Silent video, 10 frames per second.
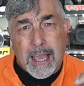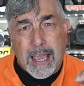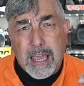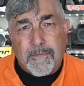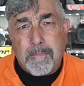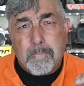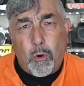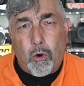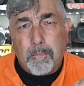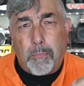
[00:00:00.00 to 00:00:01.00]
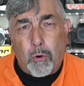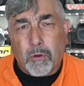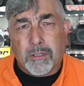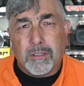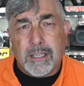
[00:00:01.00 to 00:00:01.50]
Even more
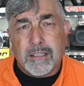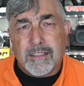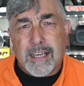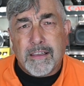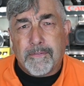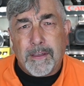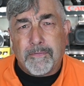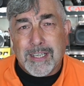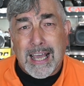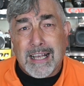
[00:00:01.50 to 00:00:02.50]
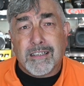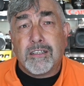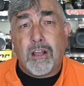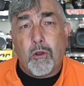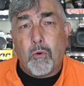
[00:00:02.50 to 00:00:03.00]
importantly, the D850 has
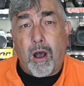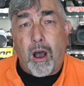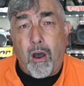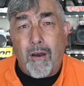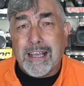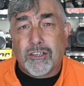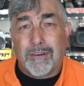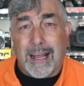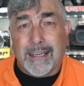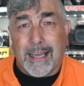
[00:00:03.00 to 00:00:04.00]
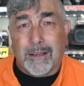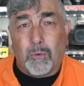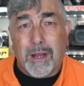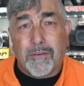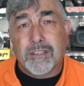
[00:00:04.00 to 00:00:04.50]
no eye tracking,
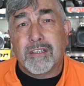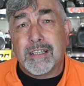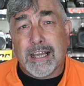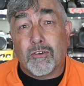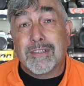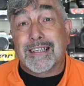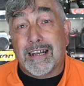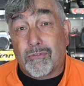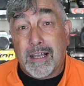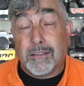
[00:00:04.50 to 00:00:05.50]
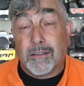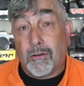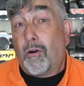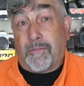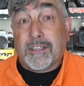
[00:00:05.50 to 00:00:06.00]
whereas the Nikon Z7ii
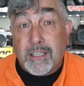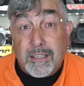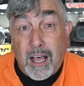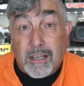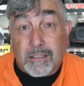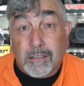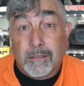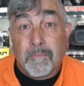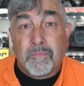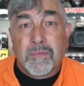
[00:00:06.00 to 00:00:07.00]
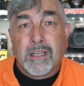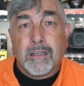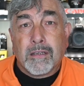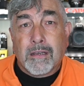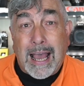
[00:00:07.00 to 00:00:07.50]
obviously does.
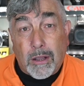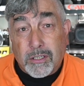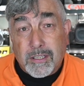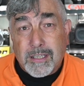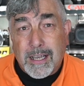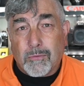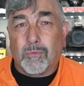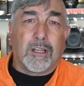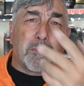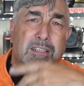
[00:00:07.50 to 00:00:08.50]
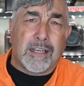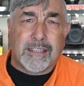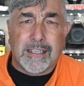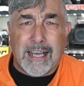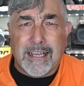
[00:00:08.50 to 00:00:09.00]
How good is it? Well, I'll be
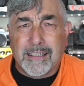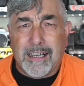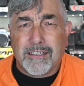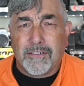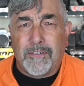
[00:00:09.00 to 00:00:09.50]
testing that in a later